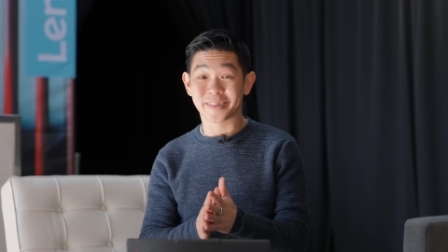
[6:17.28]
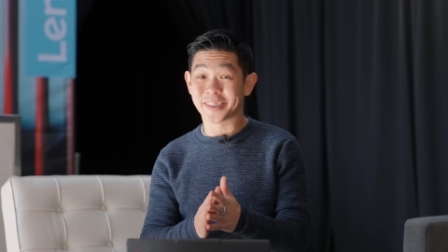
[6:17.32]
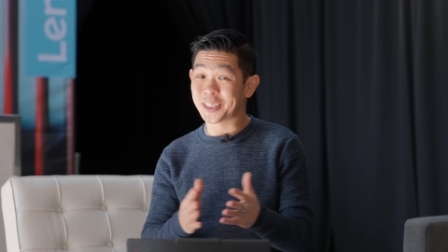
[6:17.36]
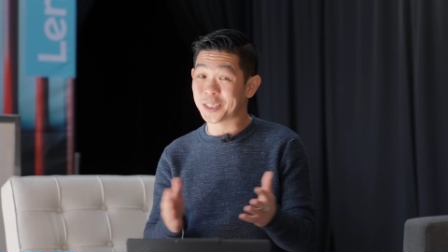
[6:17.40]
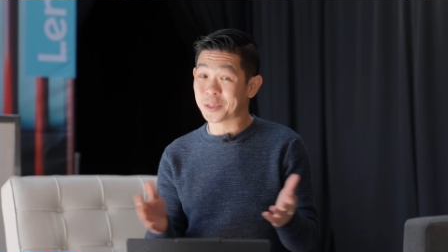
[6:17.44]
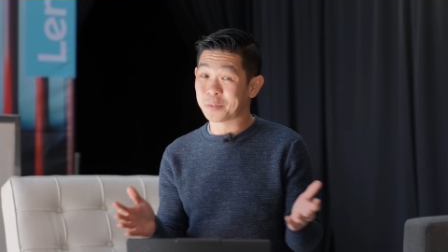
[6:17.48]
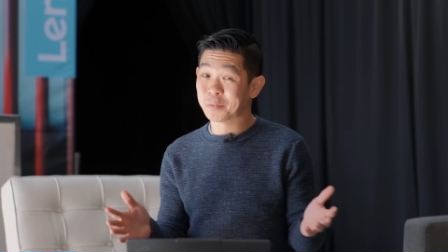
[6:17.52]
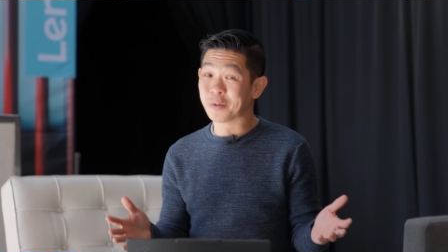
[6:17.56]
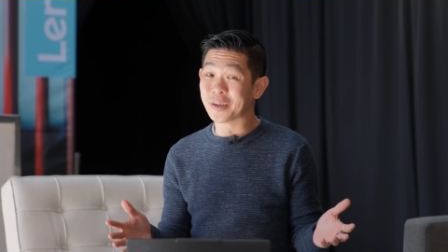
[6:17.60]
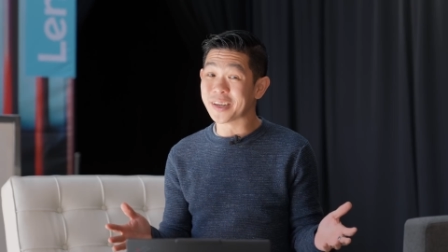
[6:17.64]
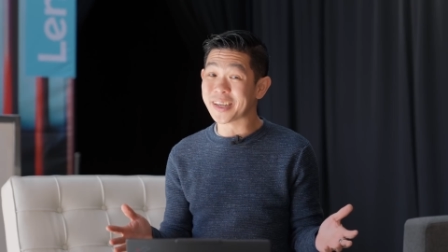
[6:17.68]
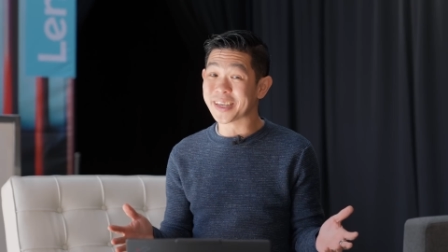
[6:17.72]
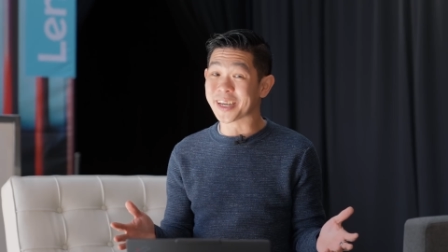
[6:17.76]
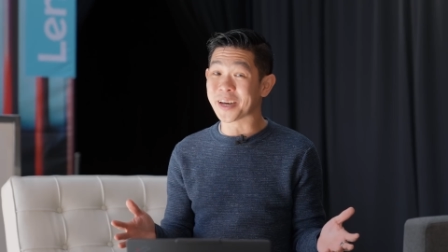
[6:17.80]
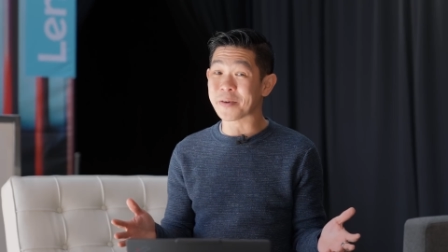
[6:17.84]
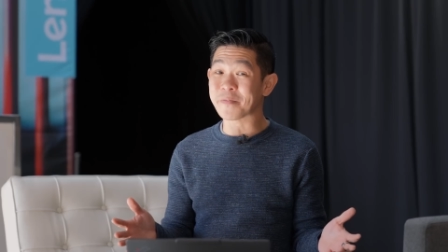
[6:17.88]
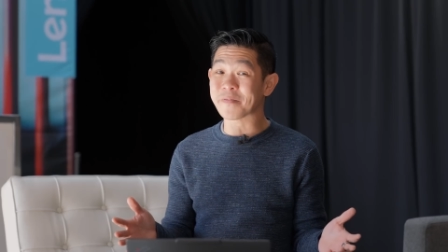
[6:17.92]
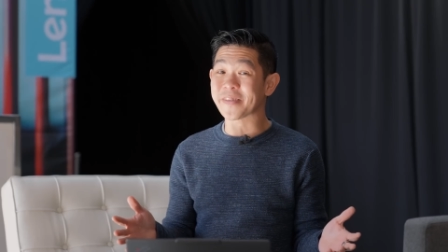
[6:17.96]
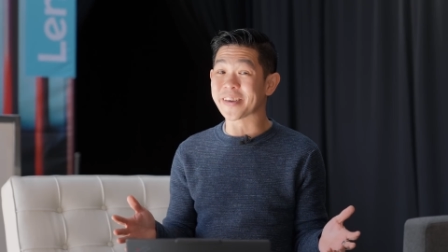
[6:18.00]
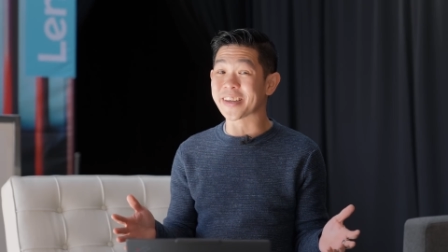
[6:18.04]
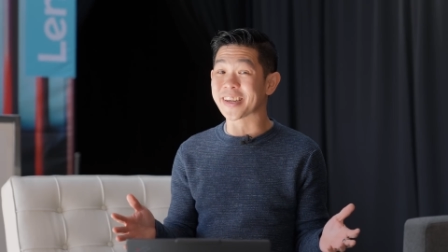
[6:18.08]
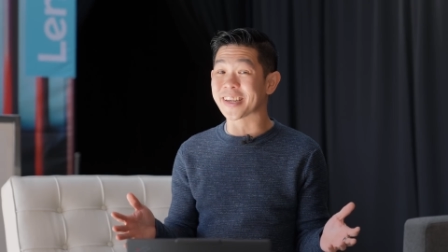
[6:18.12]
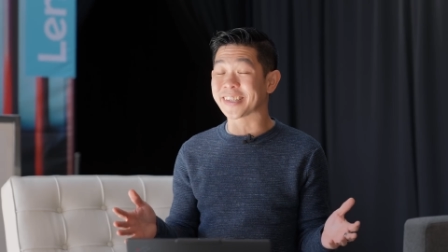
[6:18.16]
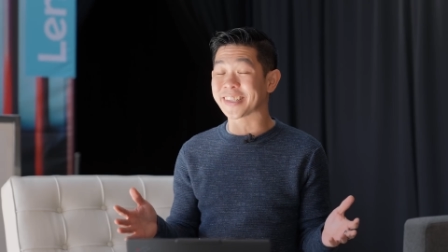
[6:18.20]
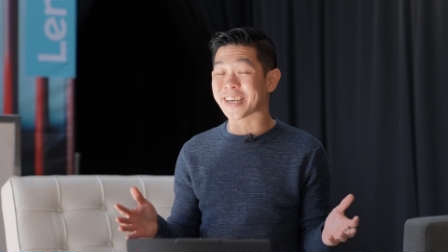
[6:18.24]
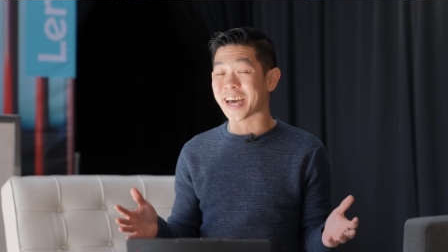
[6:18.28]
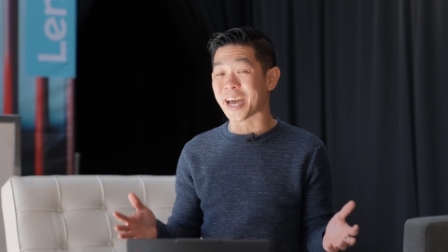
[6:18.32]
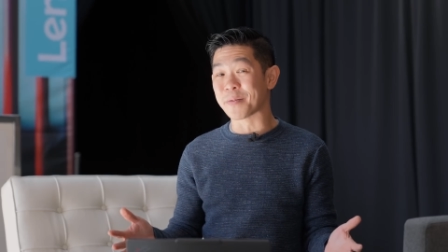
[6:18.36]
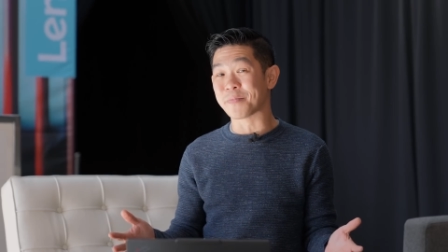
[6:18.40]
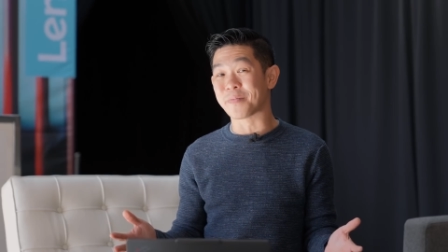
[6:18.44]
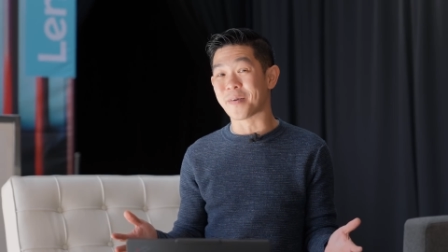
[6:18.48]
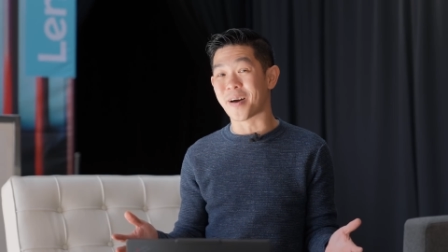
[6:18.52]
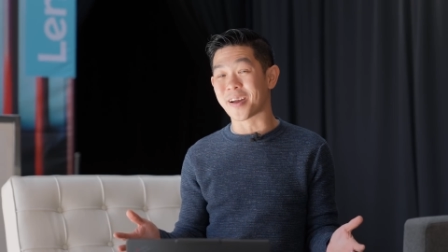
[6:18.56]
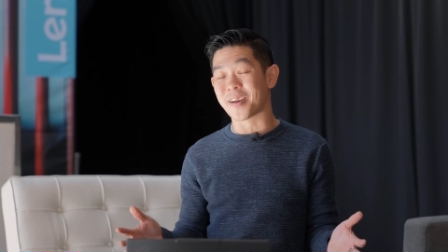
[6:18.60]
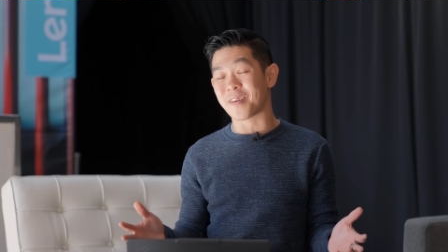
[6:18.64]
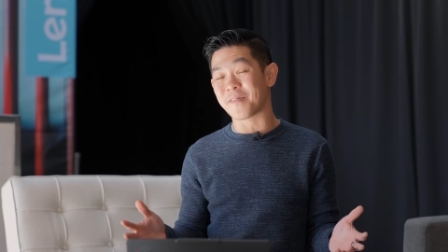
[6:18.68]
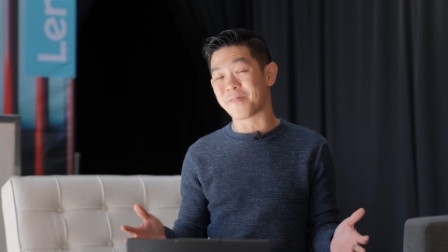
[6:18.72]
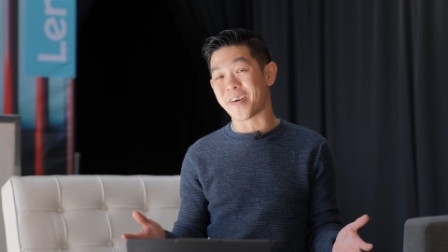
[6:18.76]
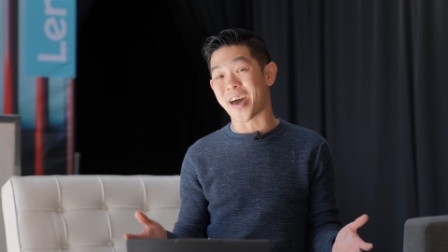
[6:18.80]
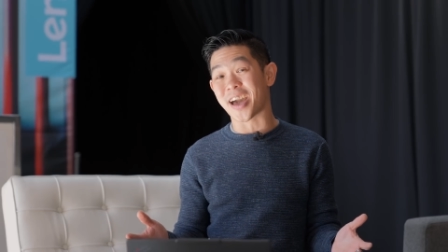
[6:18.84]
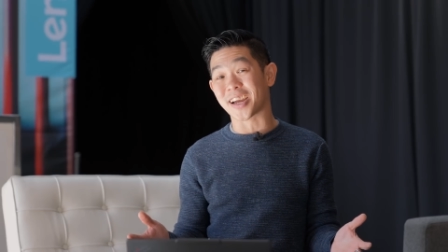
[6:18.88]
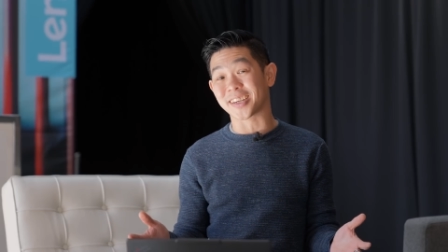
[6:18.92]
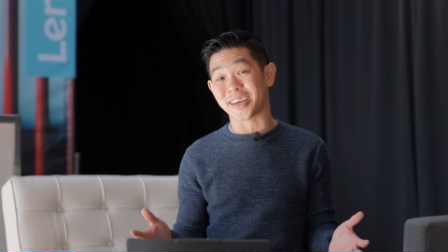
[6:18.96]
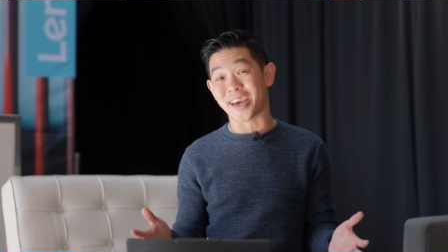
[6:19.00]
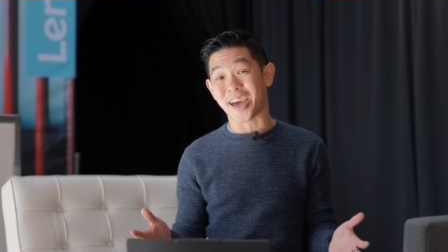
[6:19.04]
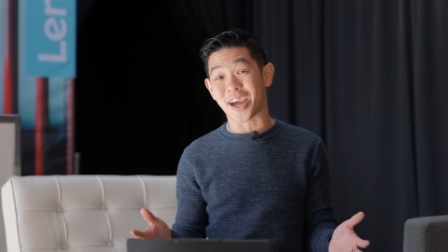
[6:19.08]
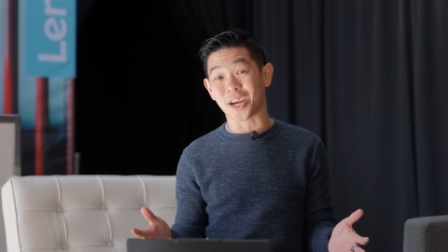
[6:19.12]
It's pretty comfy to type on. In fact,